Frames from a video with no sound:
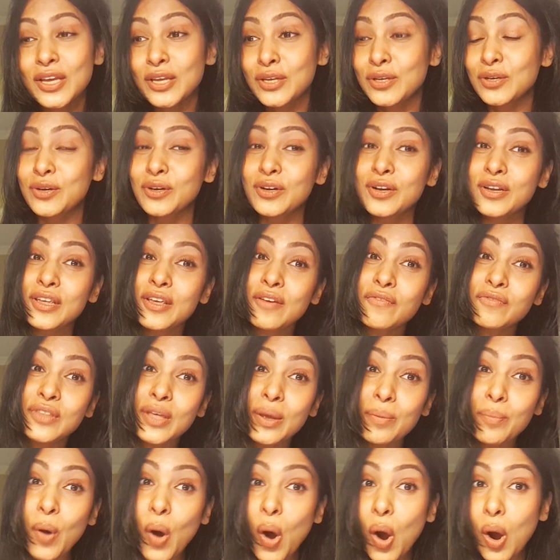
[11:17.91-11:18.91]
You're going to give
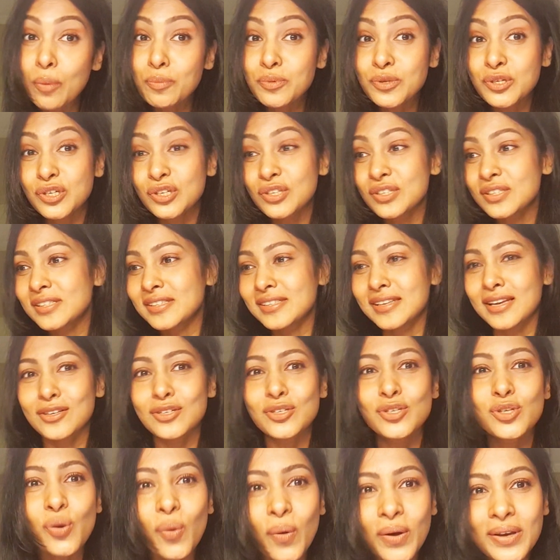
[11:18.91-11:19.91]
them options
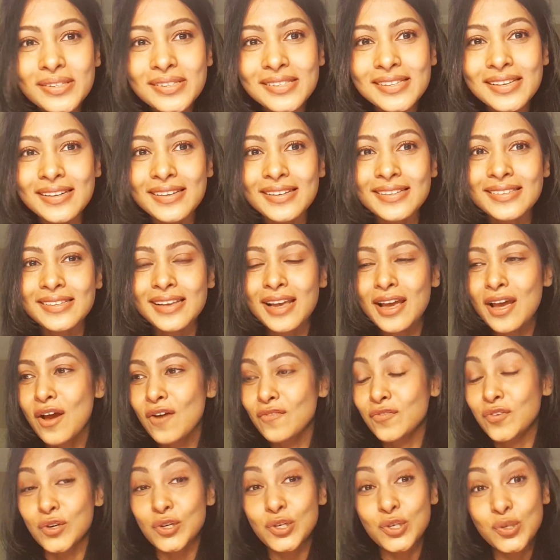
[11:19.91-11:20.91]
and choices
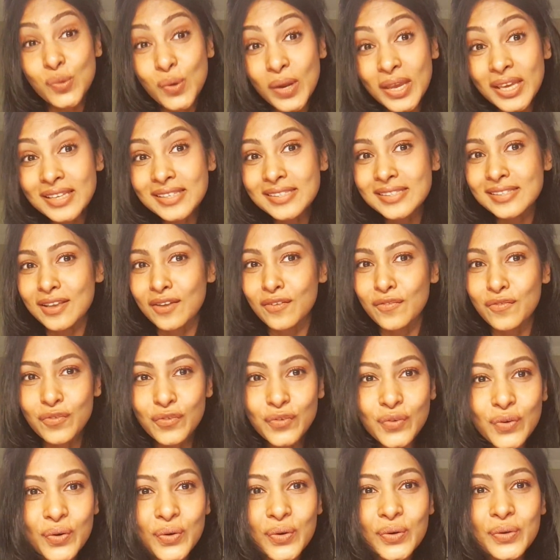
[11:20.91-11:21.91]
for drinks and
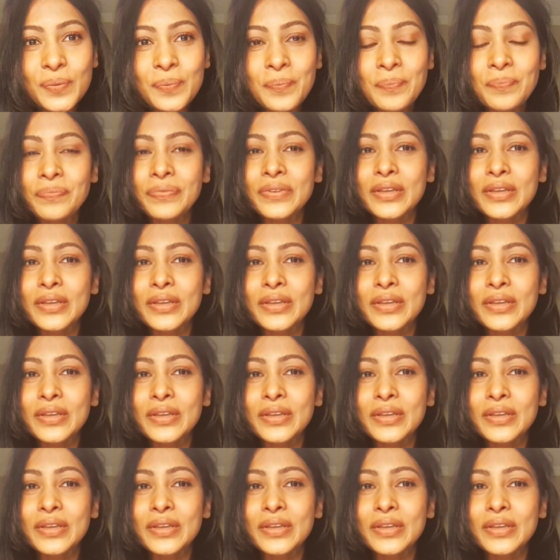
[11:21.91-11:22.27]
food.